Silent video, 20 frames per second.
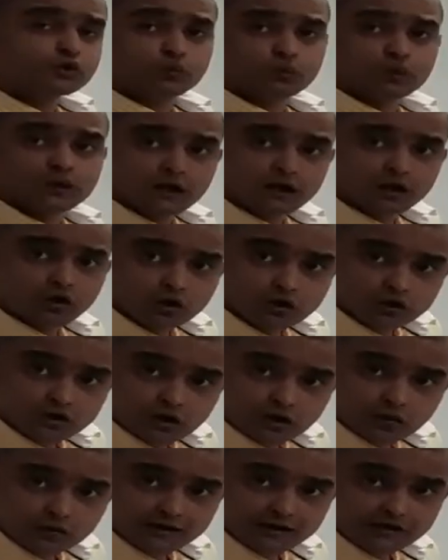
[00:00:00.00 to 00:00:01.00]
to work on
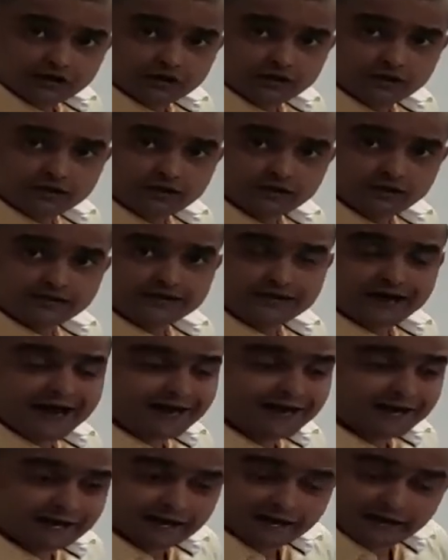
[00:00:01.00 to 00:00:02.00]
the questions
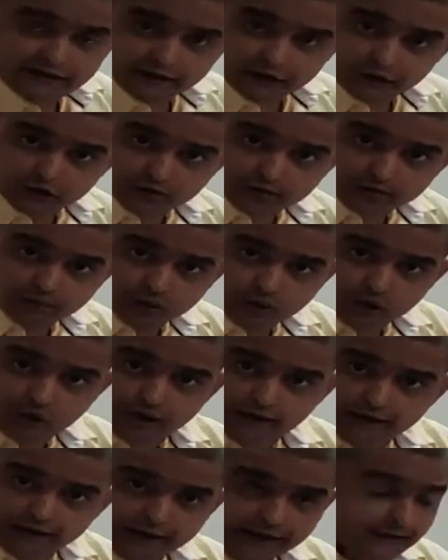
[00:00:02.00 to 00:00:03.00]
directly into the
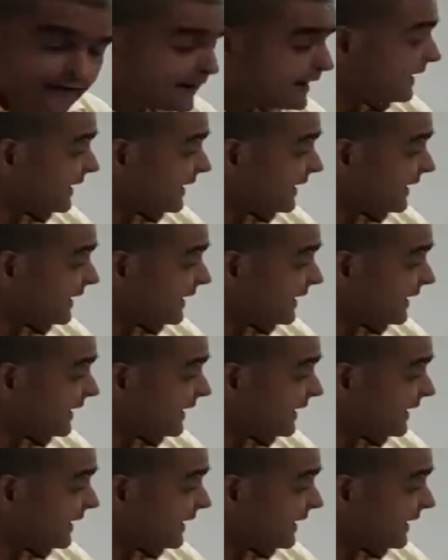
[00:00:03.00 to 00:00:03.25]
booklet,